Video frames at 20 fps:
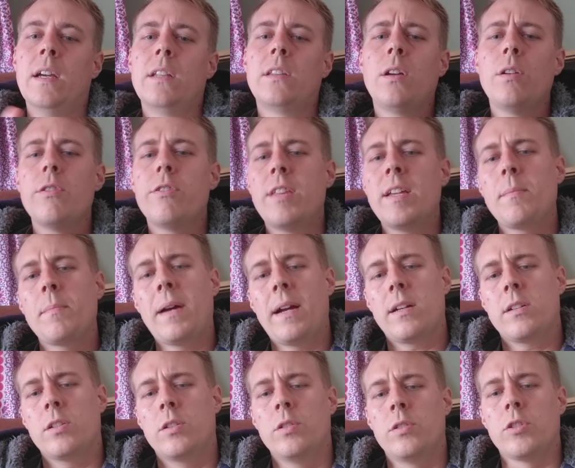Don't think back
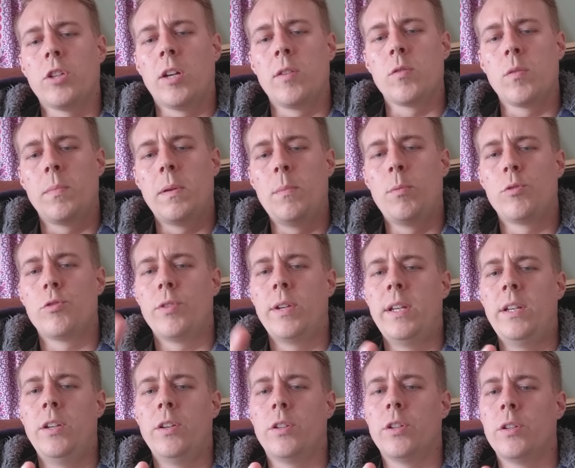to good times where people
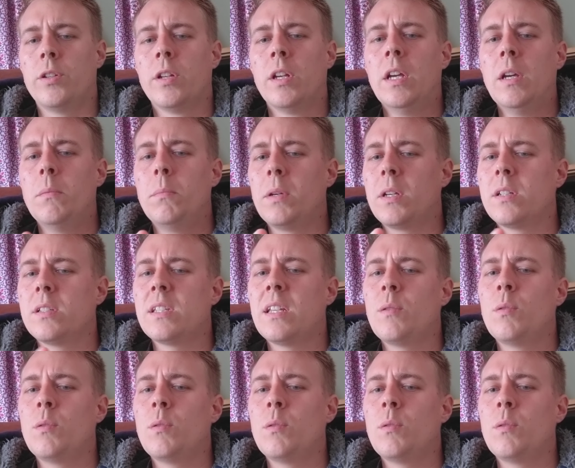treating you good because they